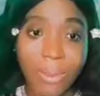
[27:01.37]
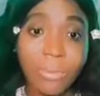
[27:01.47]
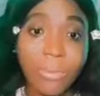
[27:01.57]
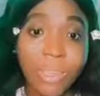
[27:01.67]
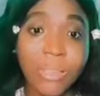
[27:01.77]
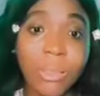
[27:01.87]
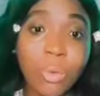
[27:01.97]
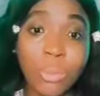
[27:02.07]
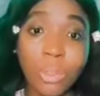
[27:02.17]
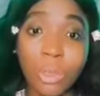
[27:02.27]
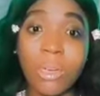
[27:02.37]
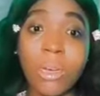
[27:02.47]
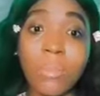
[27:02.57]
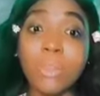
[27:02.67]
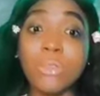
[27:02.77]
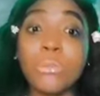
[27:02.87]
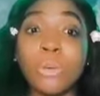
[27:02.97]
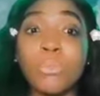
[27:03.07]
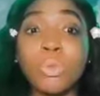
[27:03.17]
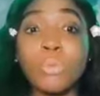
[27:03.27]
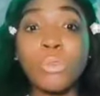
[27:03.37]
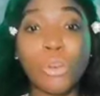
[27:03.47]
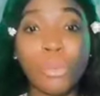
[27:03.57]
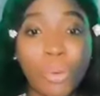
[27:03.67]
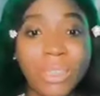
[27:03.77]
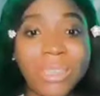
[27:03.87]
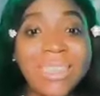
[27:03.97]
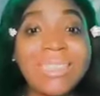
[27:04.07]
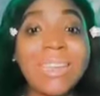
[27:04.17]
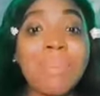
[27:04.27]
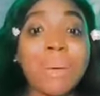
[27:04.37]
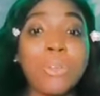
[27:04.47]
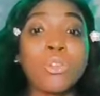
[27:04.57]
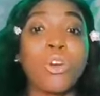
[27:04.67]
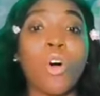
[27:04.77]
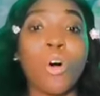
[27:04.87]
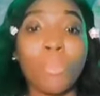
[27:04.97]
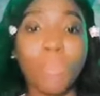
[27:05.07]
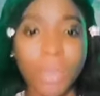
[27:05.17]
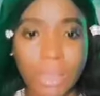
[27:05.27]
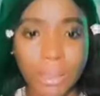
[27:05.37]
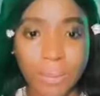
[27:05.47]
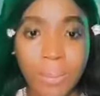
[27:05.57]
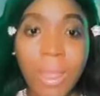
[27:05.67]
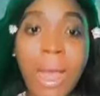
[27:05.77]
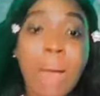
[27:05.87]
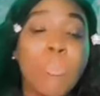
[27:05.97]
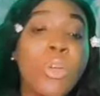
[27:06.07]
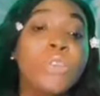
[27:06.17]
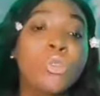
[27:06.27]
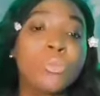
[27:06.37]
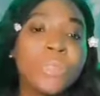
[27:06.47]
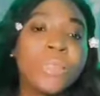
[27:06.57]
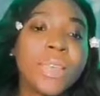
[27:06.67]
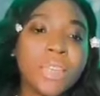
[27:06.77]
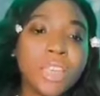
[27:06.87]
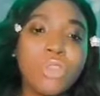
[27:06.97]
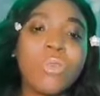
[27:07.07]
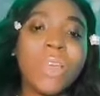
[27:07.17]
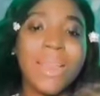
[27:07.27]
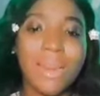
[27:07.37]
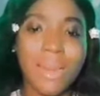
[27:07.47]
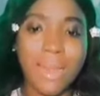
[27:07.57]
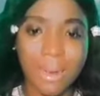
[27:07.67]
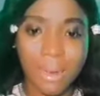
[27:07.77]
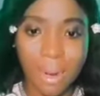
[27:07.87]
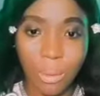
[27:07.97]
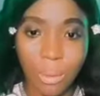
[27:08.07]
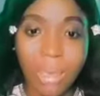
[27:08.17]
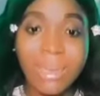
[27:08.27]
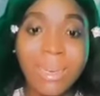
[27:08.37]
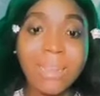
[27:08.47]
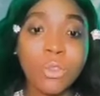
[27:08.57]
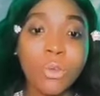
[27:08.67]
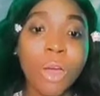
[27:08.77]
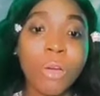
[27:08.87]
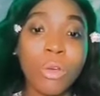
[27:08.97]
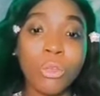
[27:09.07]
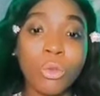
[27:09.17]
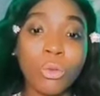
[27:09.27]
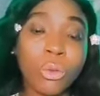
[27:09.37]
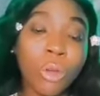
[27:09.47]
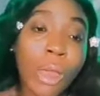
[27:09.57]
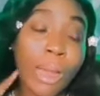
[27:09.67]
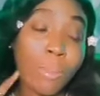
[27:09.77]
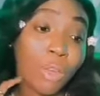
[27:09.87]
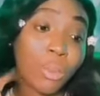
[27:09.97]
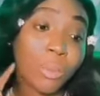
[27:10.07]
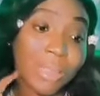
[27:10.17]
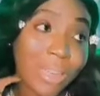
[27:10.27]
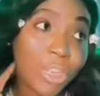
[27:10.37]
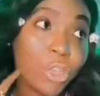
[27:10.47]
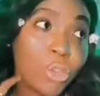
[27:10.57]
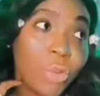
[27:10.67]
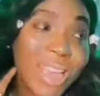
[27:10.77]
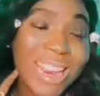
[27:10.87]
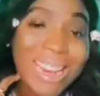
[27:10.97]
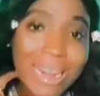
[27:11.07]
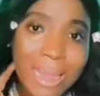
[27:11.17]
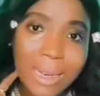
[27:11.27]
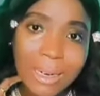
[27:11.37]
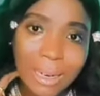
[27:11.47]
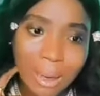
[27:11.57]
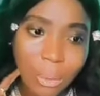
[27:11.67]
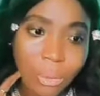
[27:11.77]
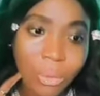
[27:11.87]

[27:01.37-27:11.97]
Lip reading: the first thing we'll be talking about from tomorrow morning is about your onboarding. I'm going to be sending you a link now that I'm going to be sending you a link now.